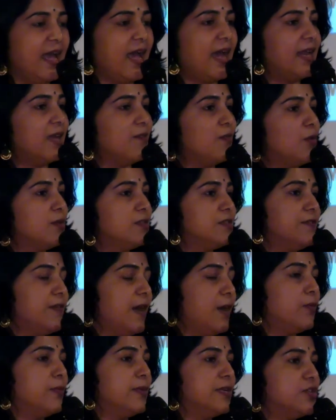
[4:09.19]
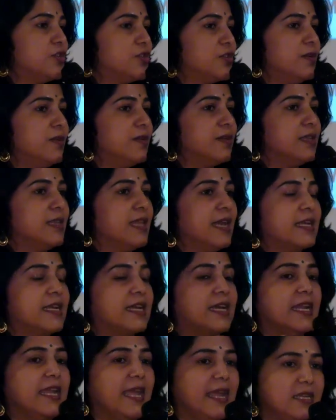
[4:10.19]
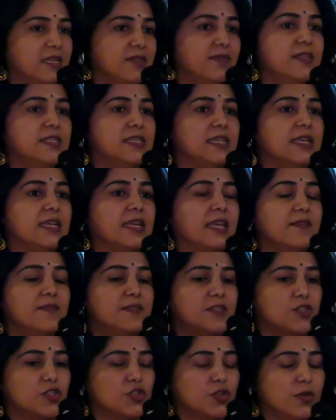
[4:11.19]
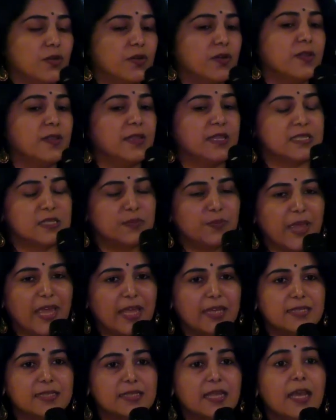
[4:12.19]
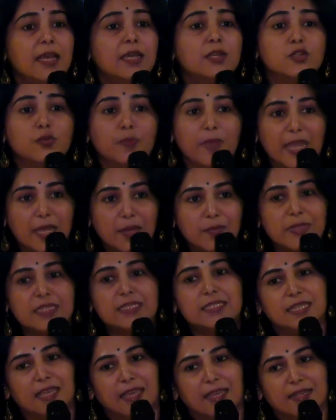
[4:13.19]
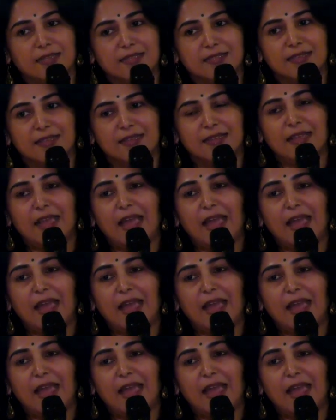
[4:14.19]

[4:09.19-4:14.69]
And I've also found with children that creativity gives children the space to make mistakes.